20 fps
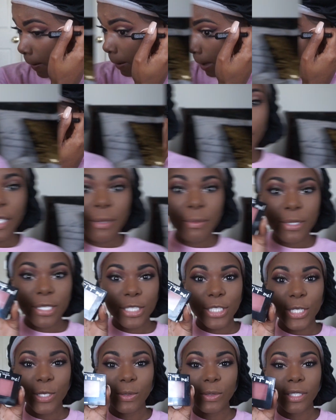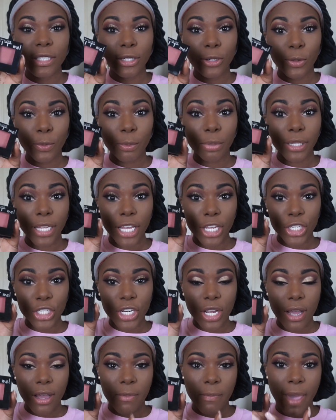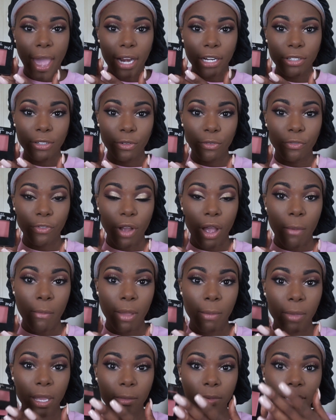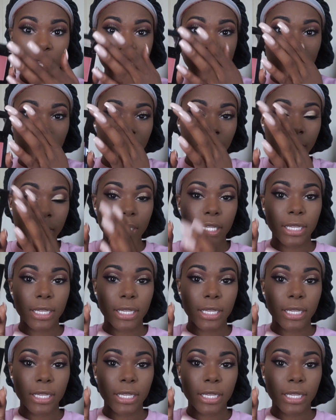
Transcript: So I picked up this cute little blush compactor from Maybelline's Fit Me